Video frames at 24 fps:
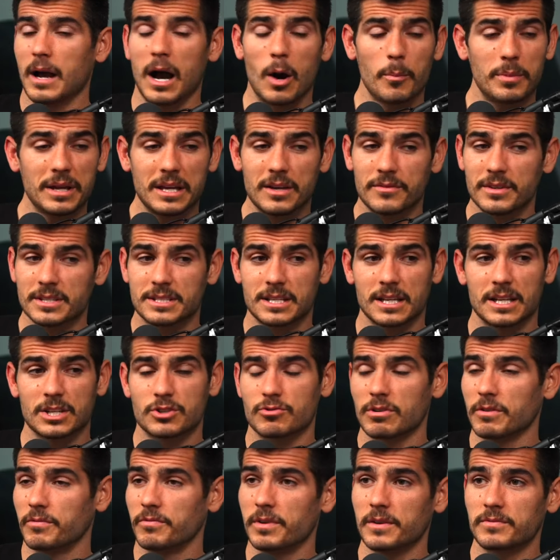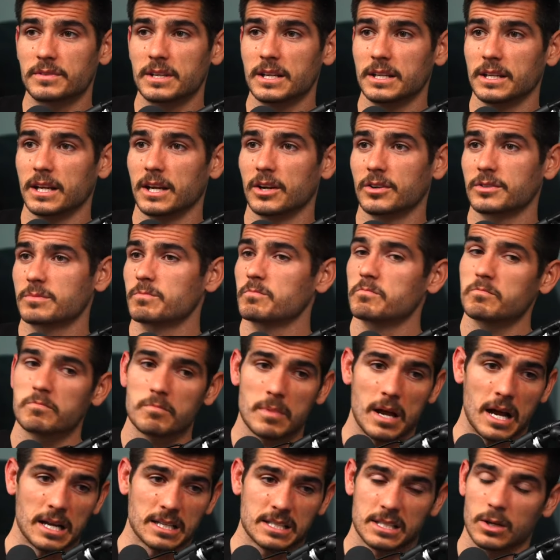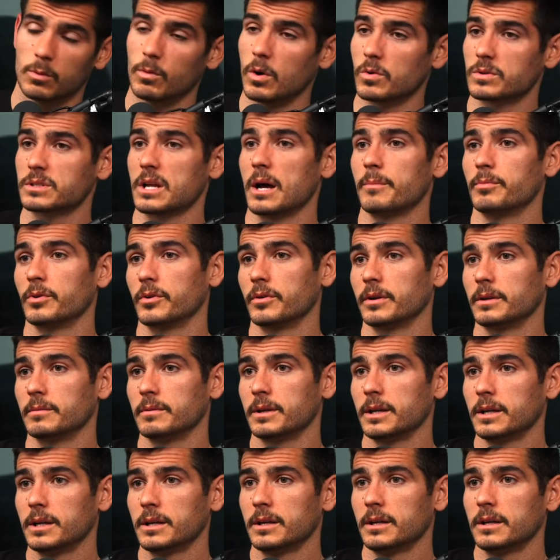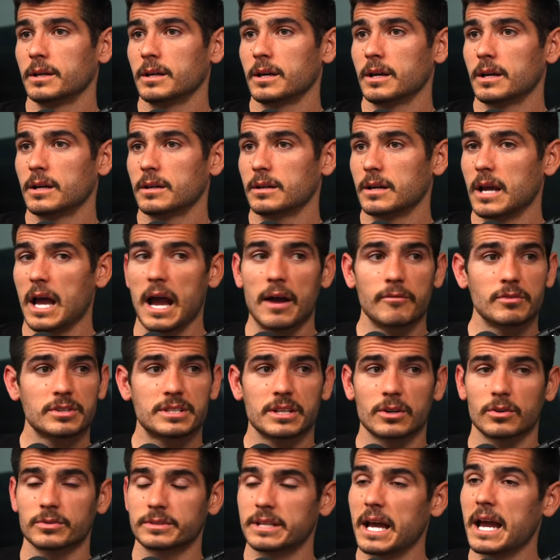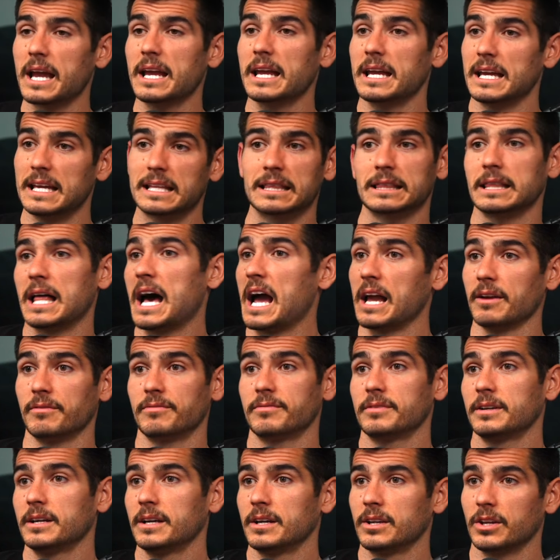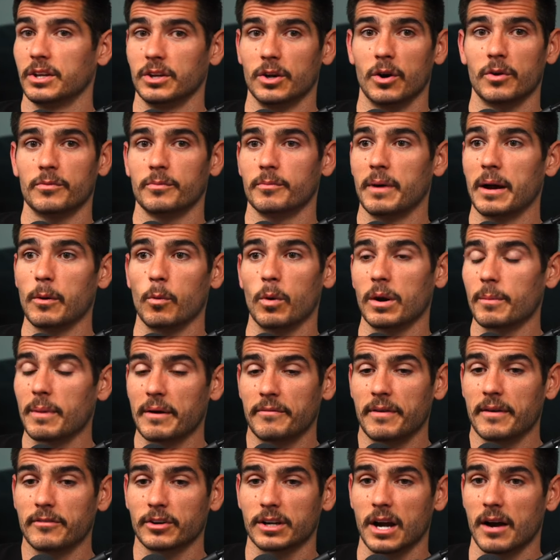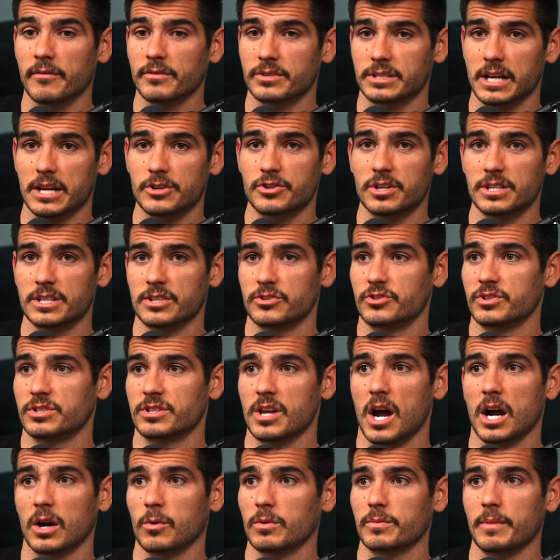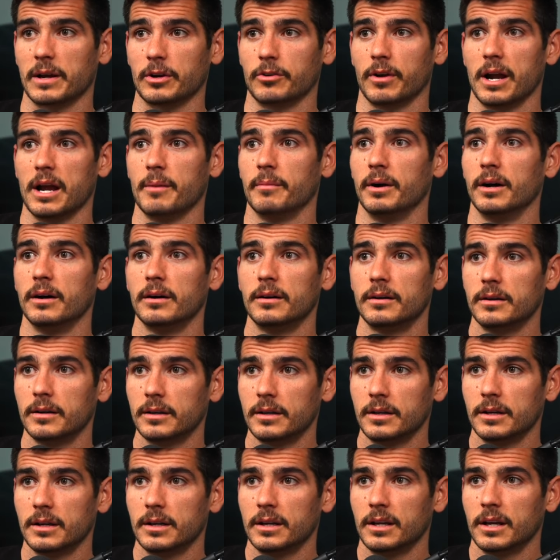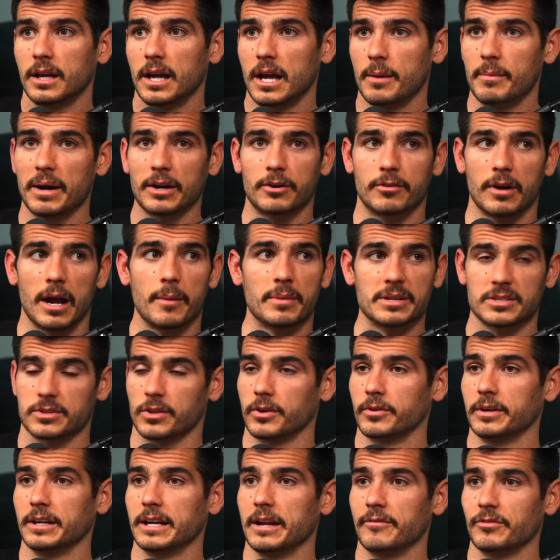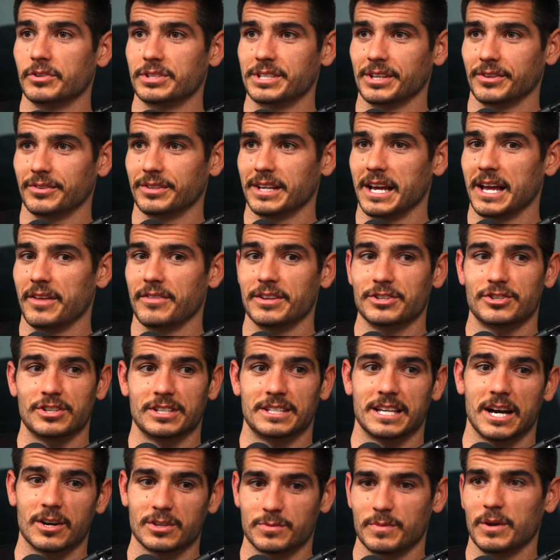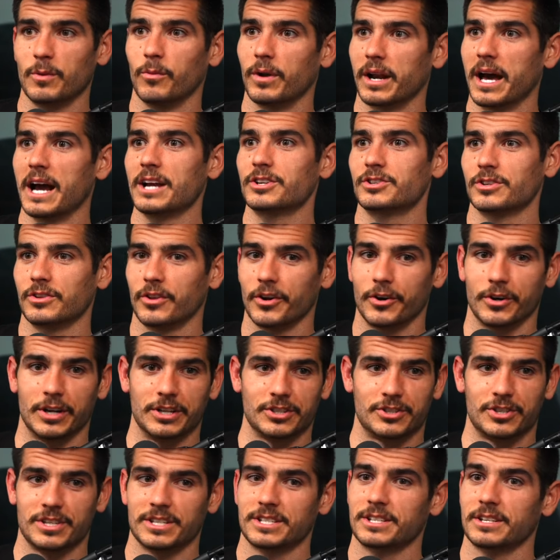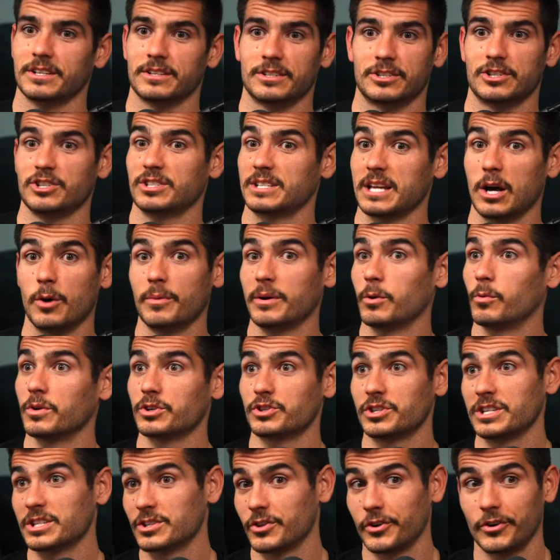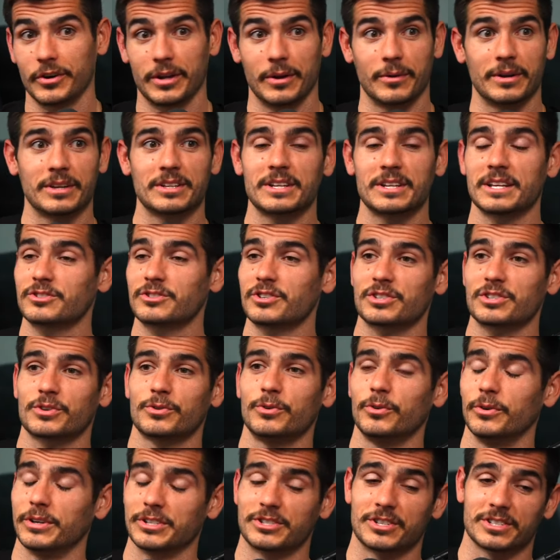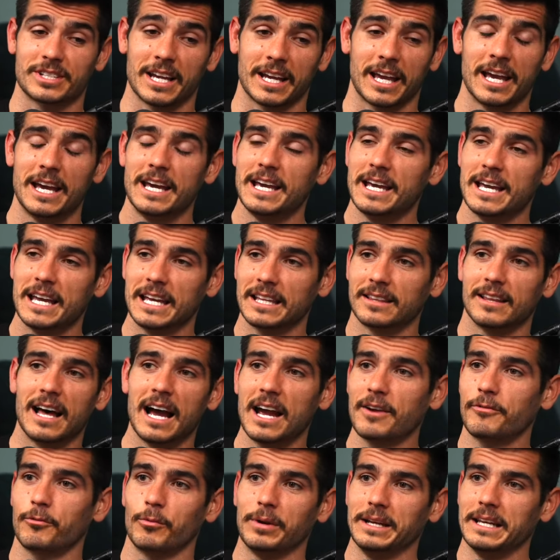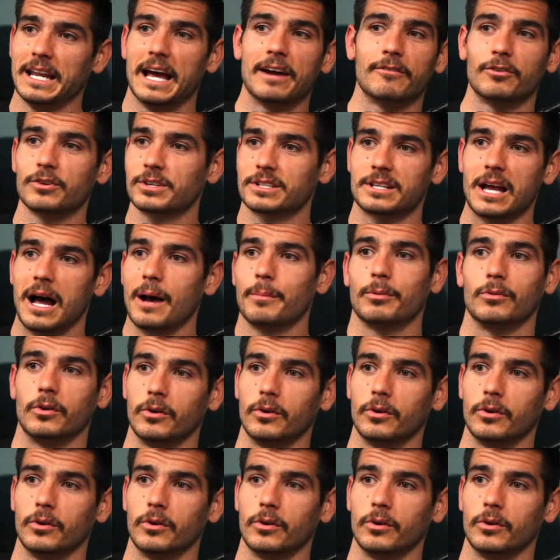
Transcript: I'll be in this industry 15 years. I still won't stop learning. Every single day in life, you know, my, one of my favorite conversations is just talking with my grandma. And my grandma's learning every single day. And then she tells me what I should learn. And she's, she's telling me what she's learning. And it's just cool. It's just like in life, we never stop